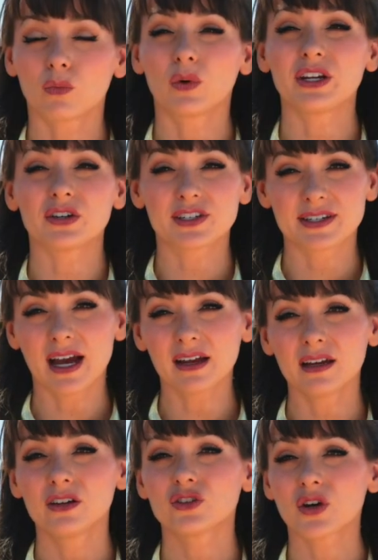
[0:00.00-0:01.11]
When you're
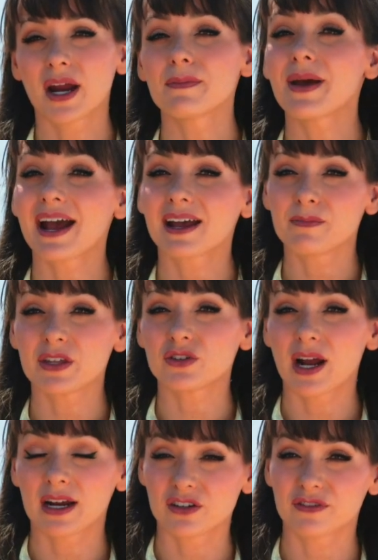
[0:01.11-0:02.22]
stuck, try to back up the
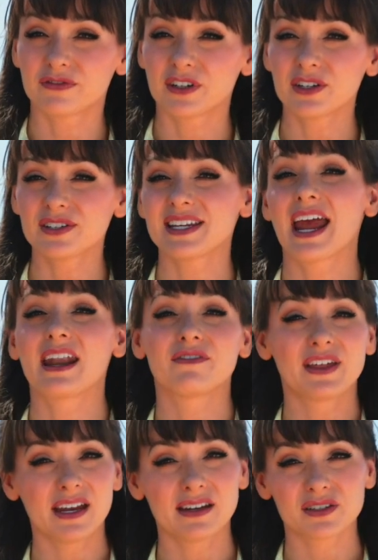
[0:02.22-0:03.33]
tractor first, and if
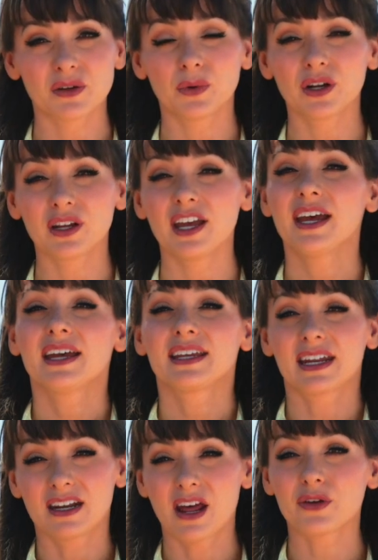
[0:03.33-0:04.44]
that doesn't work,
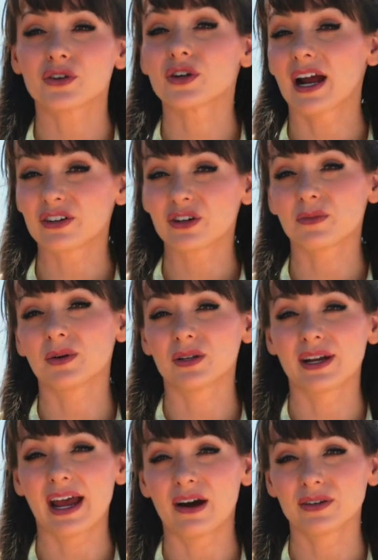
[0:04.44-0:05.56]
get another tractor to pull
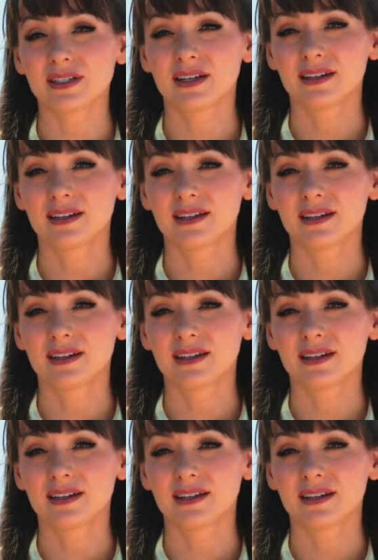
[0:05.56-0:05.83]
it out.